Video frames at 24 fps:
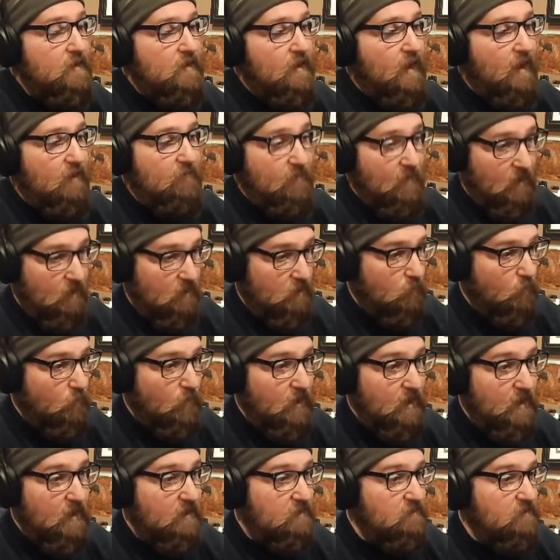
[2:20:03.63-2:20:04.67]
I filed a
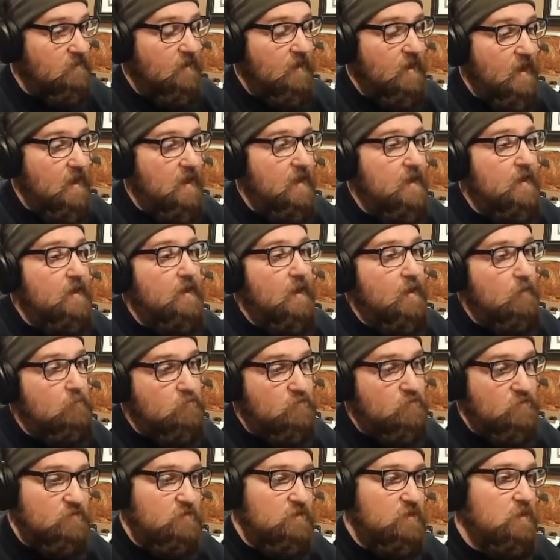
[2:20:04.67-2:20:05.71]
complaint. I said, hey, I'm
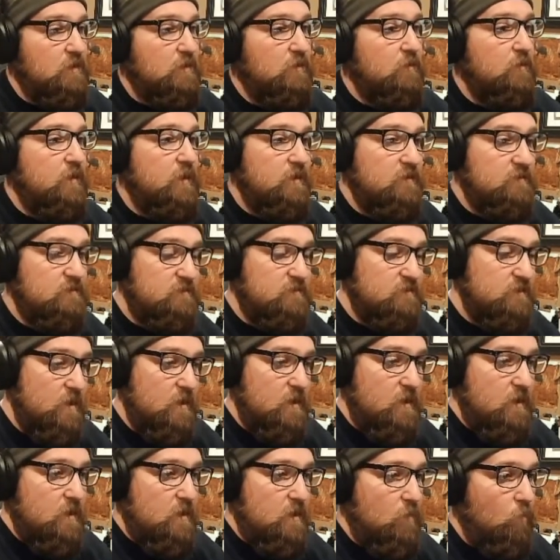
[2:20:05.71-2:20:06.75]
just curious,
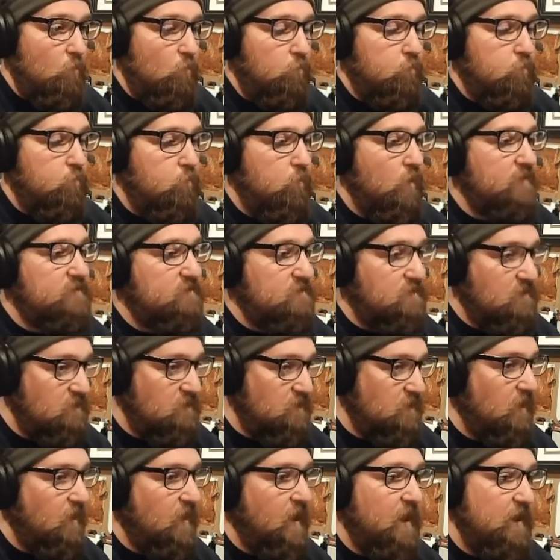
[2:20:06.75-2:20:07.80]
what's the
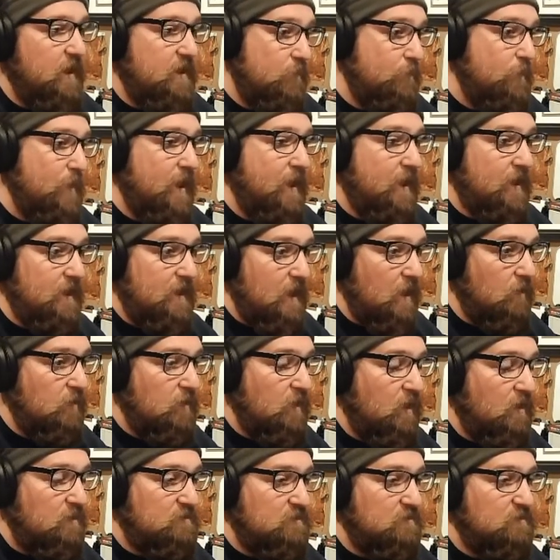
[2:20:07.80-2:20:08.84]
deal? How come my account
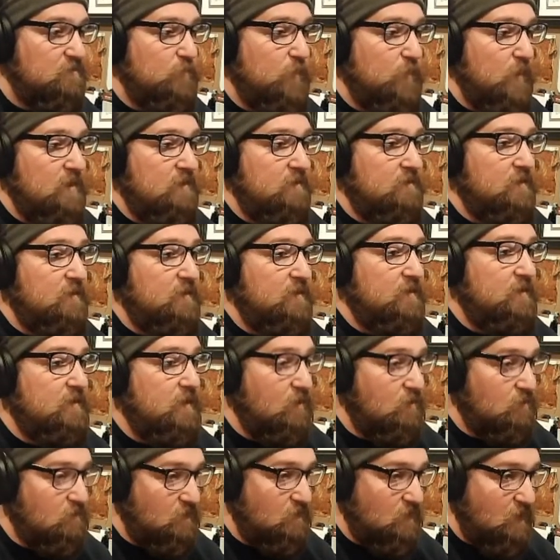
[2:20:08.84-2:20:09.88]
got suspended?
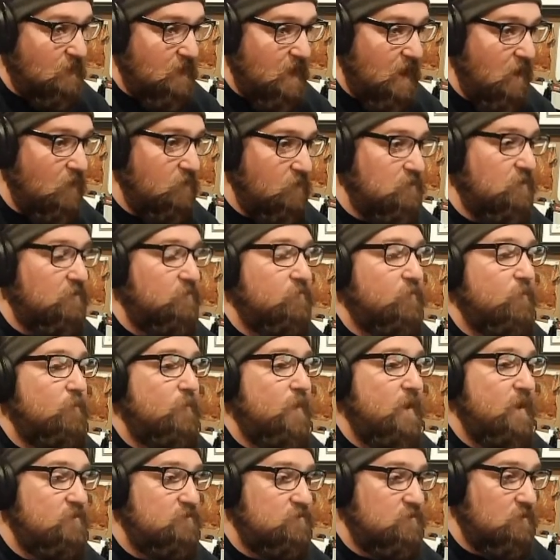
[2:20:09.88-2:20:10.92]
Here's the account
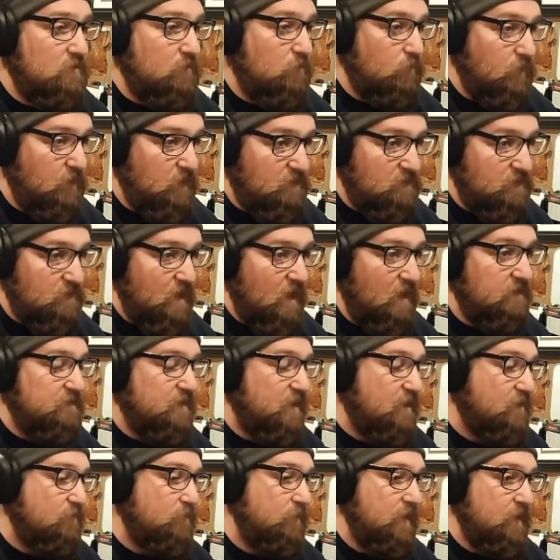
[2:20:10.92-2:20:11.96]
information. Please
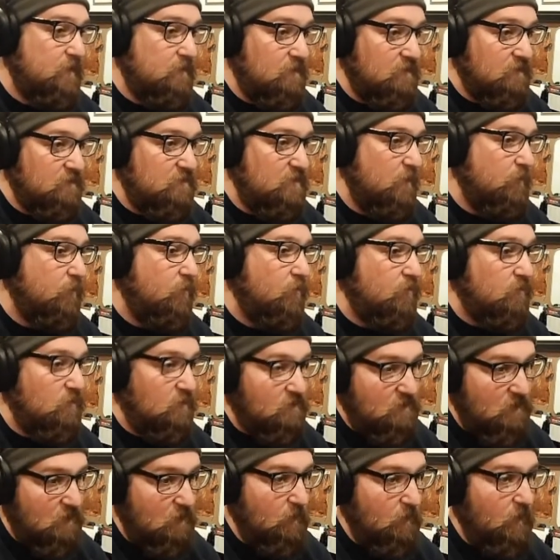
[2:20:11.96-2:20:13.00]
contact me at this number,
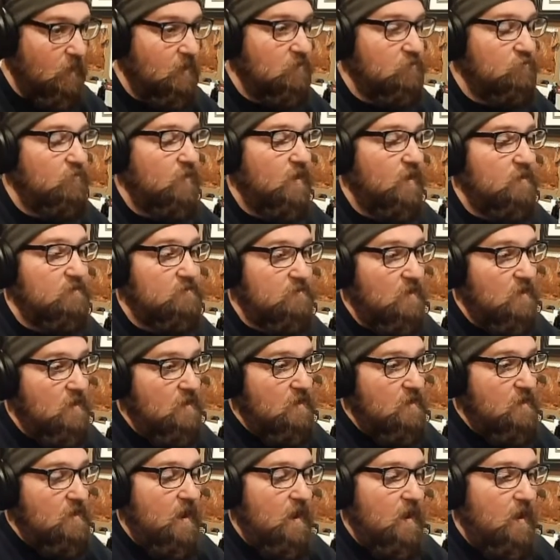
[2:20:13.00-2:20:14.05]
this email address.
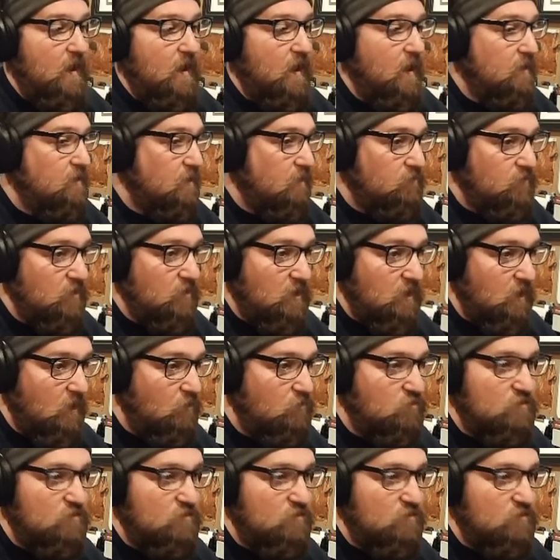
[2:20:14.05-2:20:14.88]
I'd love to hear.